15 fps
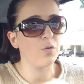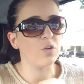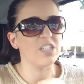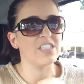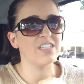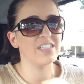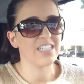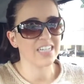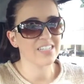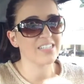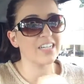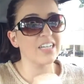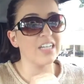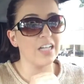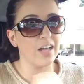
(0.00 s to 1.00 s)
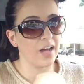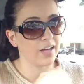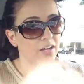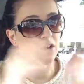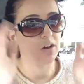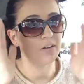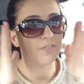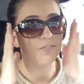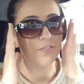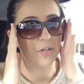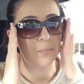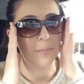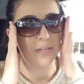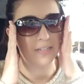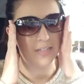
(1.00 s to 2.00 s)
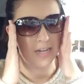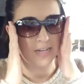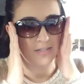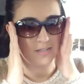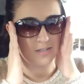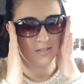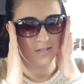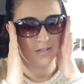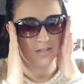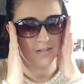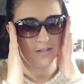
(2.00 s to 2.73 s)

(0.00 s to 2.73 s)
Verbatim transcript: or six o'clock on filming days.